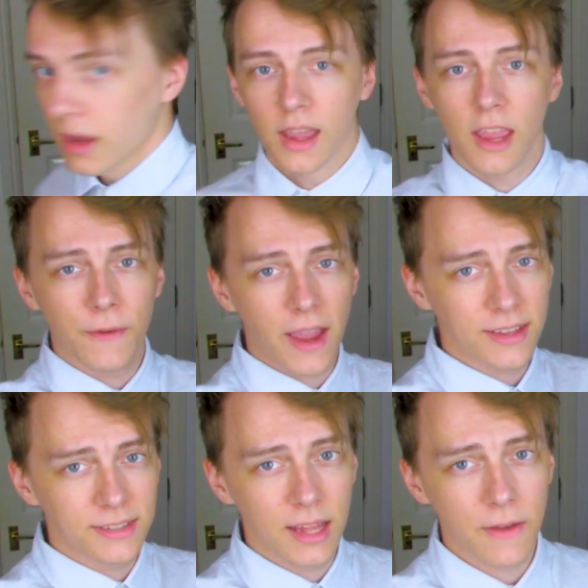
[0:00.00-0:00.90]
If I
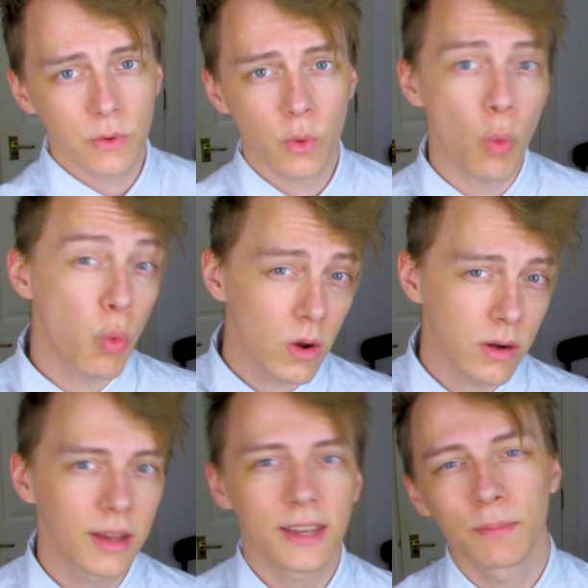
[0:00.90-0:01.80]
had to level
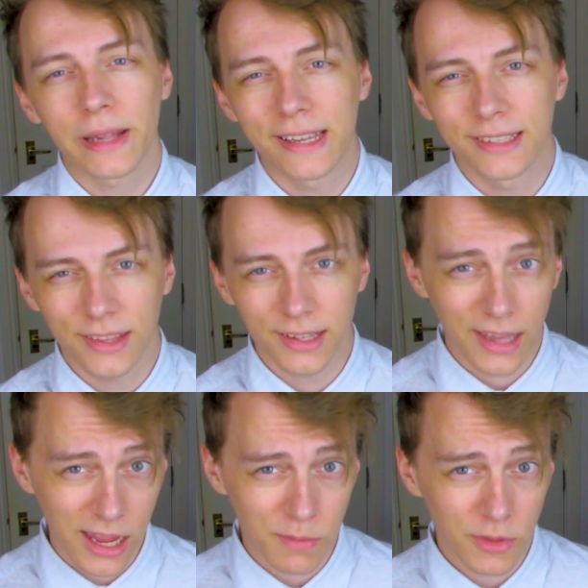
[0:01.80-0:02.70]
one complaint at the
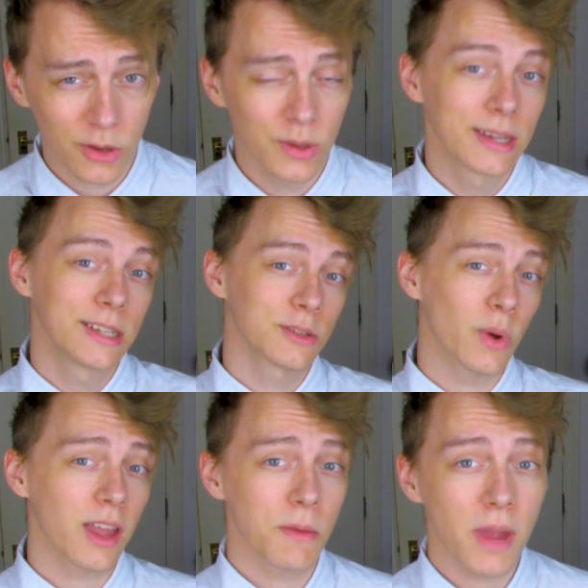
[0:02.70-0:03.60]
game though, it's
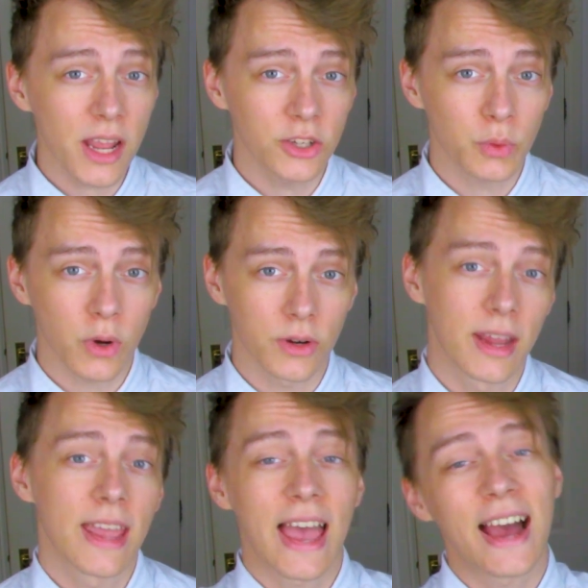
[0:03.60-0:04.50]
quite a major one,
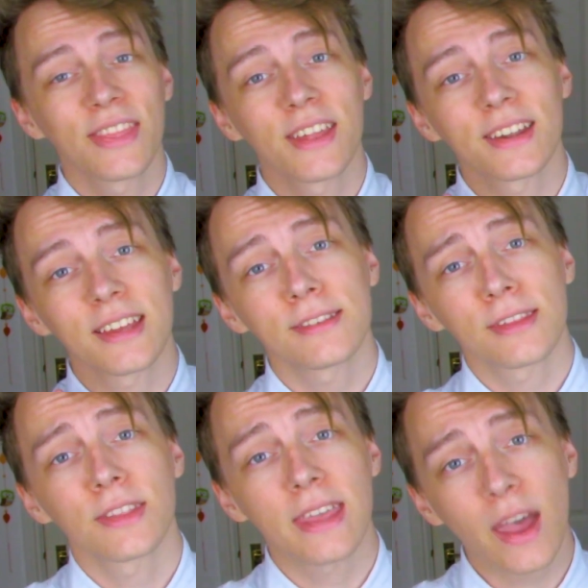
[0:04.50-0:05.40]
and that it is
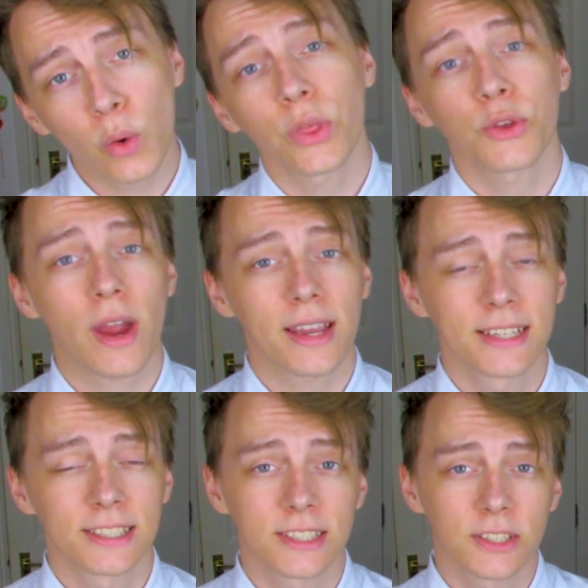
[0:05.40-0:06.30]
that the health tracking
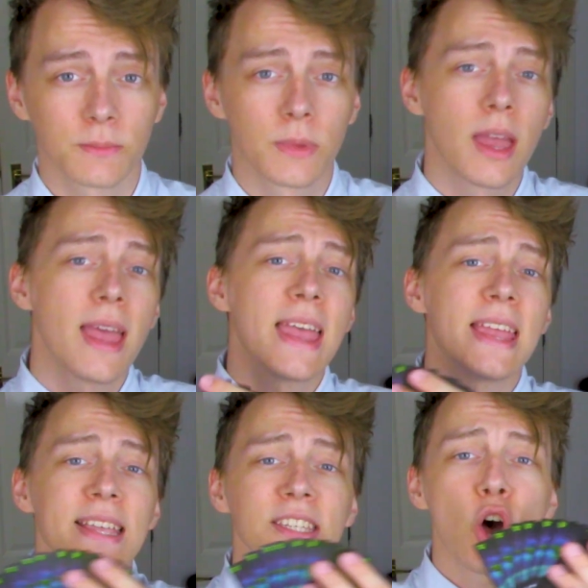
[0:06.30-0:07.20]
system
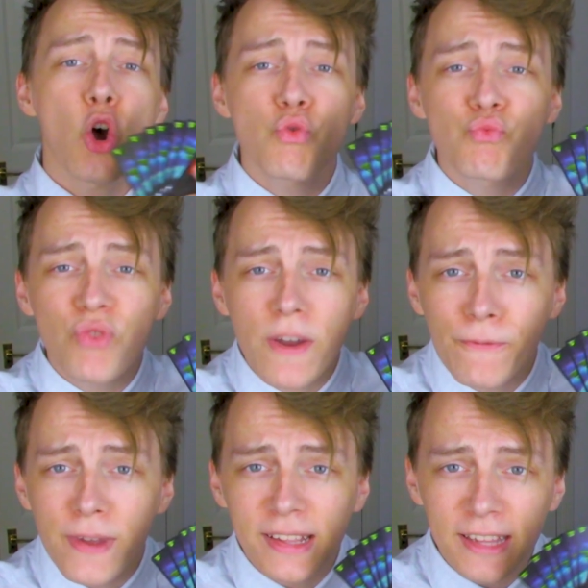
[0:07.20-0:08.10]
is
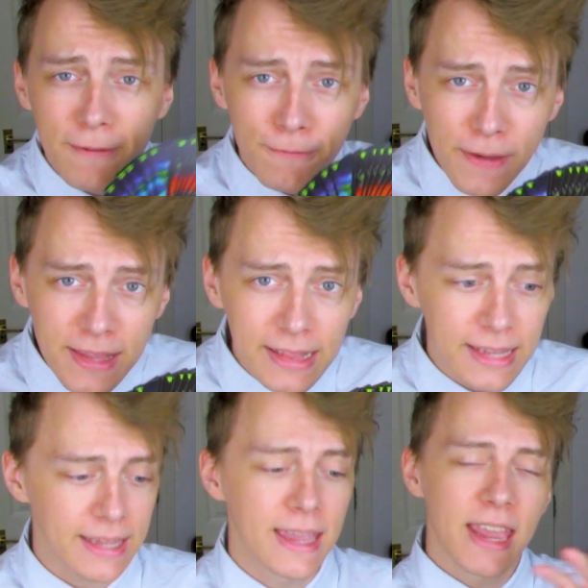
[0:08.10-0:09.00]
horrifically
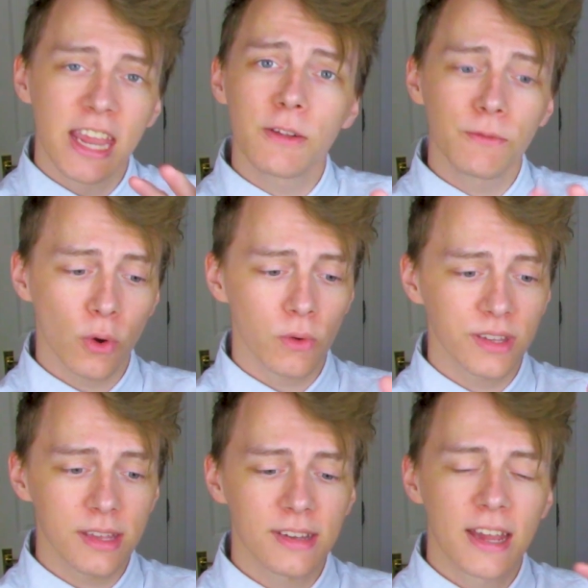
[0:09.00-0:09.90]
fiddly. It involves
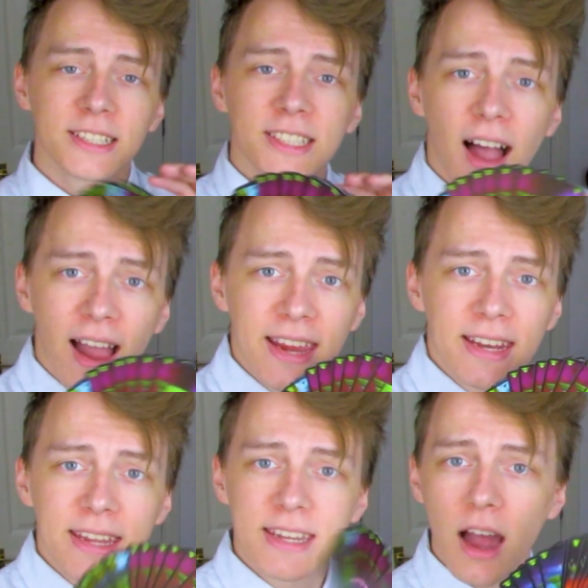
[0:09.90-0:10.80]
these
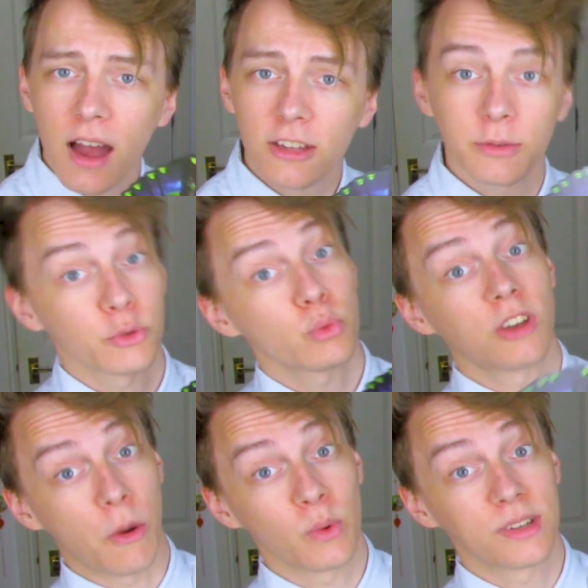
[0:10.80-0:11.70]
tiny cards, which are all
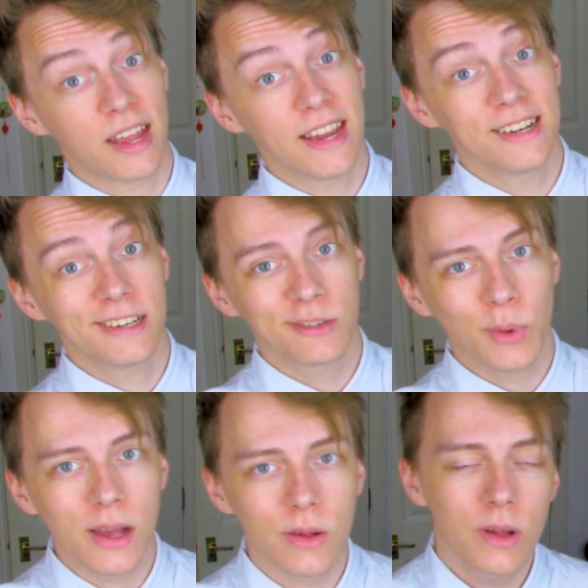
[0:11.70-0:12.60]
double-sided as
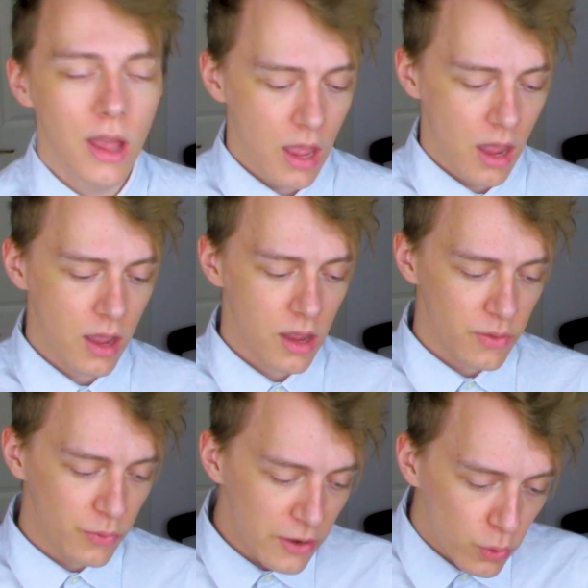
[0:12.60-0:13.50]
well,
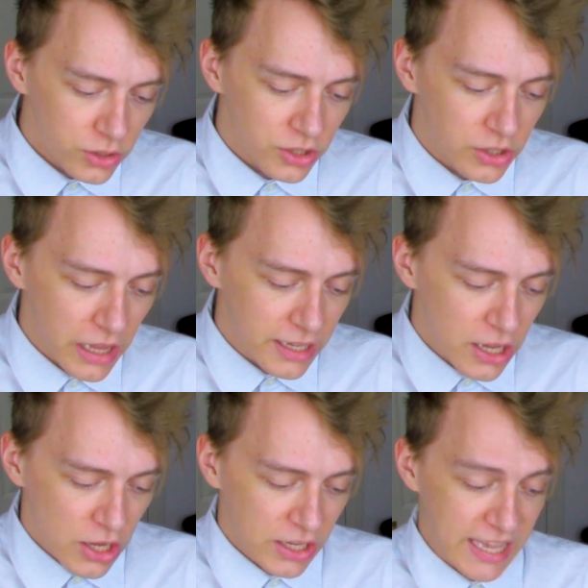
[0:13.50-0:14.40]
in order to
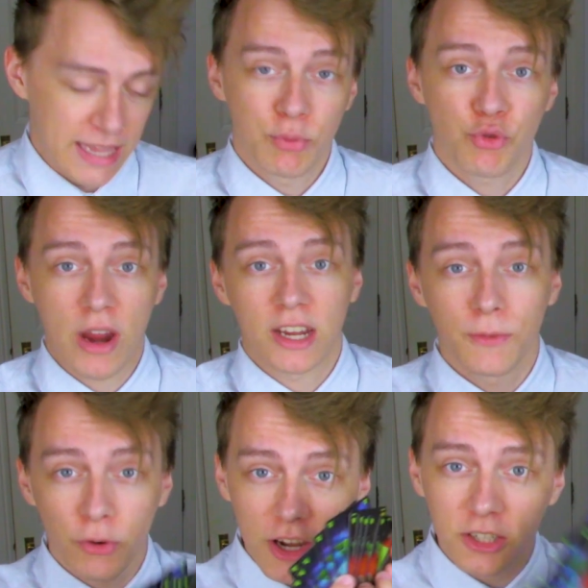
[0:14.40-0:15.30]
keep track of
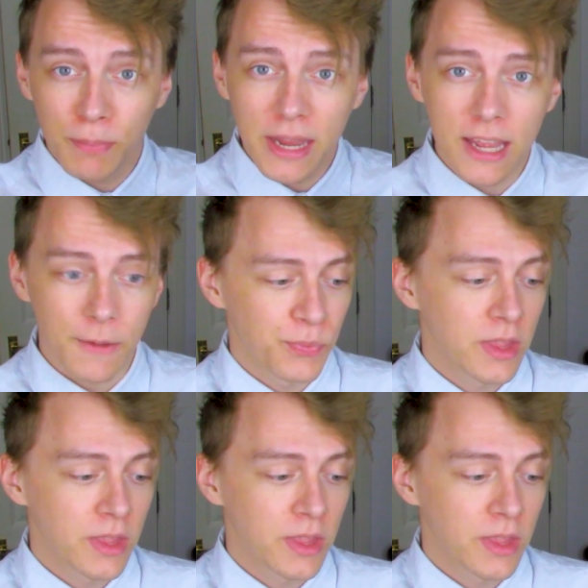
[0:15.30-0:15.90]
your HP.